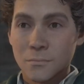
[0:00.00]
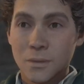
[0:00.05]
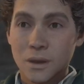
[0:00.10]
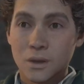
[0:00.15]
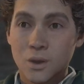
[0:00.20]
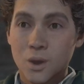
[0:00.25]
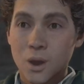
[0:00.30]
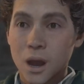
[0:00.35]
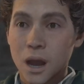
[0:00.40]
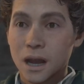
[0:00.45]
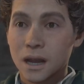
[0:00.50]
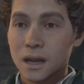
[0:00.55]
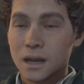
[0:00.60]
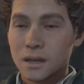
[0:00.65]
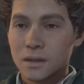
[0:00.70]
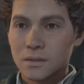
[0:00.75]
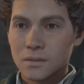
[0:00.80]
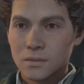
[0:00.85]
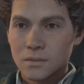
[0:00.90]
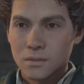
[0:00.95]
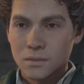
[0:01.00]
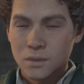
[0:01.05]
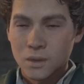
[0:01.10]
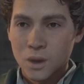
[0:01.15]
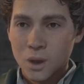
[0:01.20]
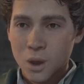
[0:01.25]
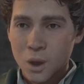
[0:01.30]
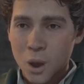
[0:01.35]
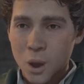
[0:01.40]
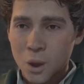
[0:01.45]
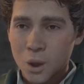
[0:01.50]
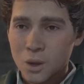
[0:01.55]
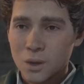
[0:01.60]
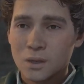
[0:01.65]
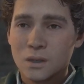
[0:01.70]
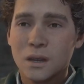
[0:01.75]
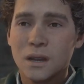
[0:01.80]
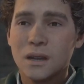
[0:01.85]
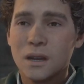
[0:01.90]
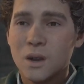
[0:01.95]
By the way, what
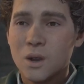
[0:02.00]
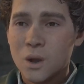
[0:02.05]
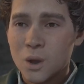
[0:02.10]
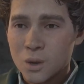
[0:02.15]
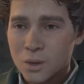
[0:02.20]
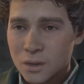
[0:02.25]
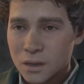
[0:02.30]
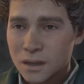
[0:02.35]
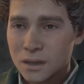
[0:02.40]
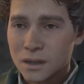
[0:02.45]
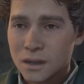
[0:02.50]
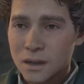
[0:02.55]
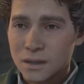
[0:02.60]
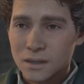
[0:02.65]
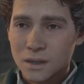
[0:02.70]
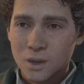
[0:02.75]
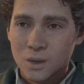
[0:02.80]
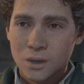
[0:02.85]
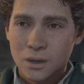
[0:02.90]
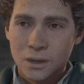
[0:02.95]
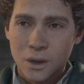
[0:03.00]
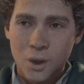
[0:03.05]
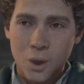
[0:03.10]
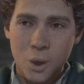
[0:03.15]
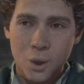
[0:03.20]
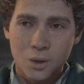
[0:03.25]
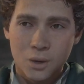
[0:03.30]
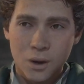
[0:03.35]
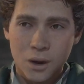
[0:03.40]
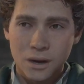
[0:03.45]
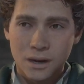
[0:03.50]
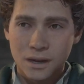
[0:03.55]
was it you couldn't discuss out in the hall